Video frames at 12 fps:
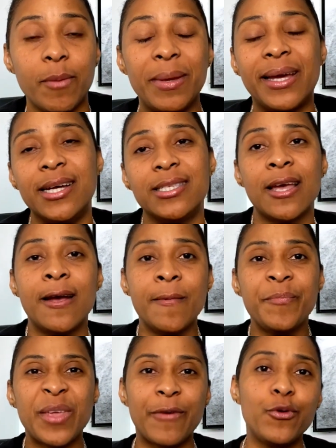Because
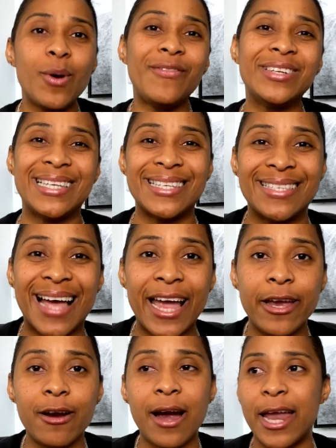if you have a
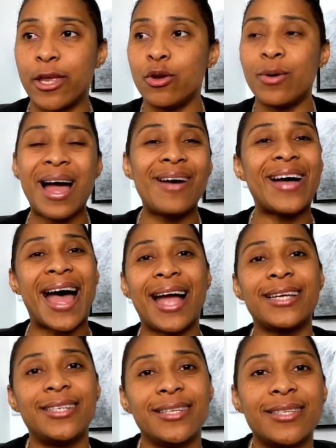desire and you don't have
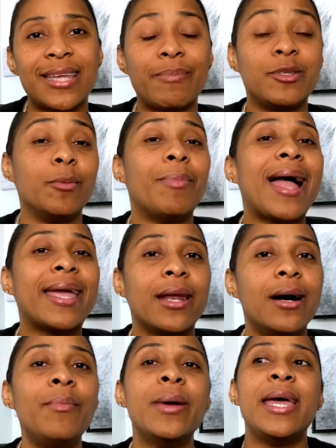action steps to back it
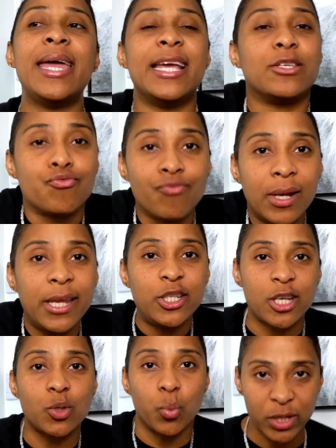up, it's really
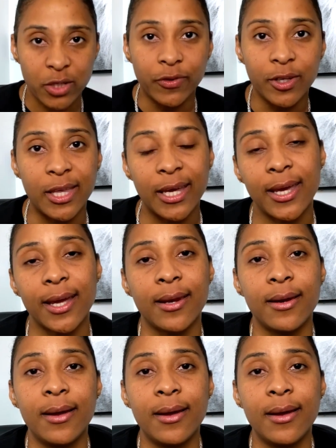just wishful thinking.